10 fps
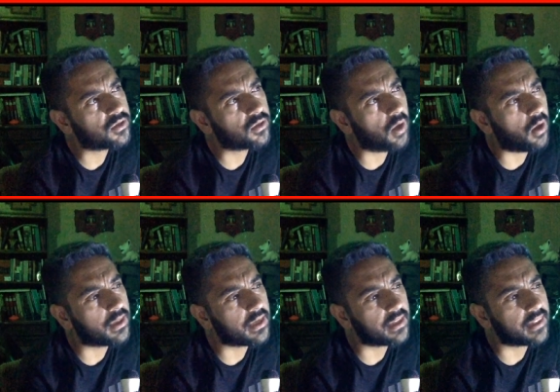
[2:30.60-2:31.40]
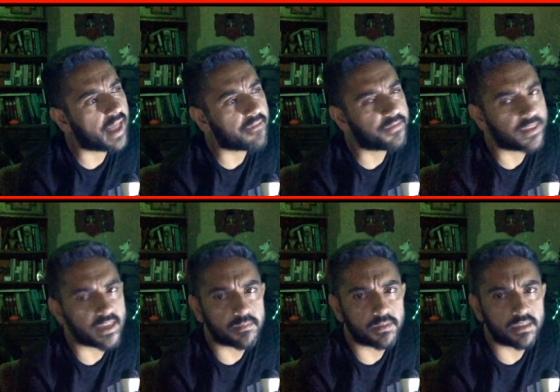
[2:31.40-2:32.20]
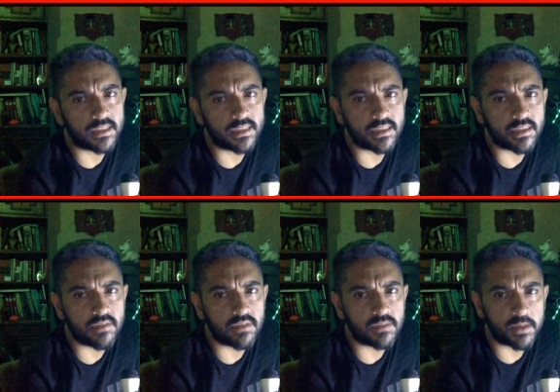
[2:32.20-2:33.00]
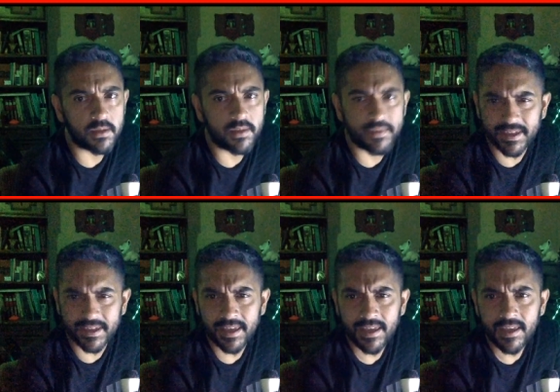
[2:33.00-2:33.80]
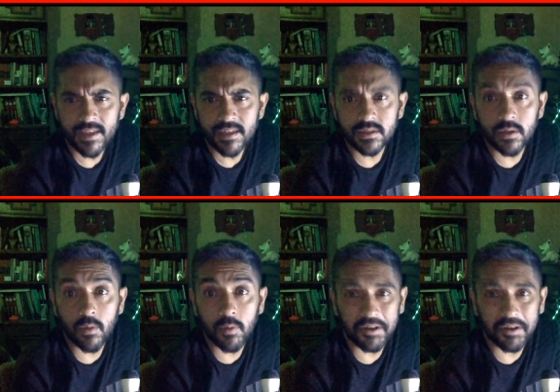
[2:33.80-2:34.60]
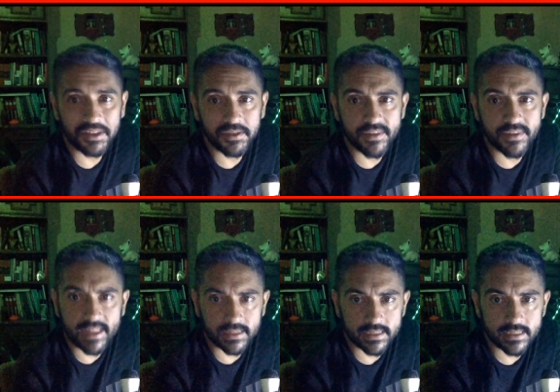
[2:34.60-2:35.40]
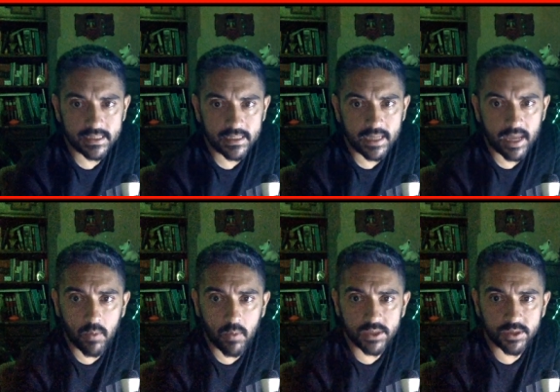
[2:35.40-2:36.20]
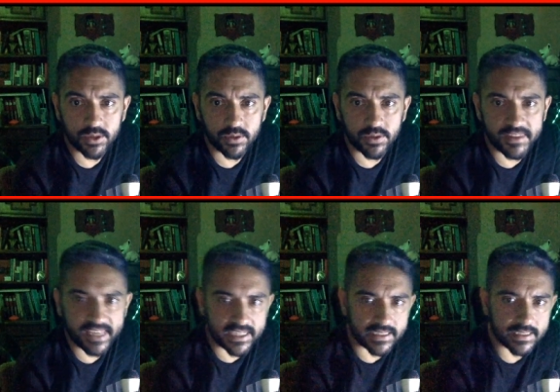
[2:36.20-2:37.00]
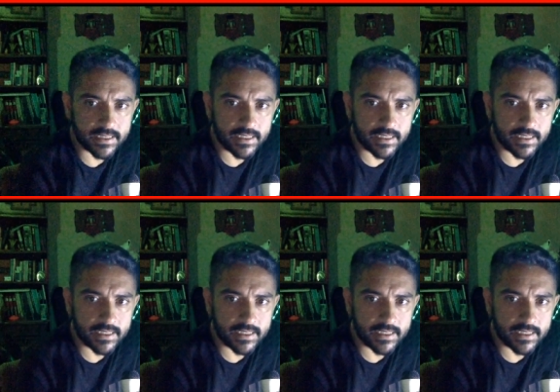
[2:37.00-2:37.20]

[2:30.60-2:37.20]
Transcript: only live things, but this is a newest video, I think. So we're gonna do that. I want to do this.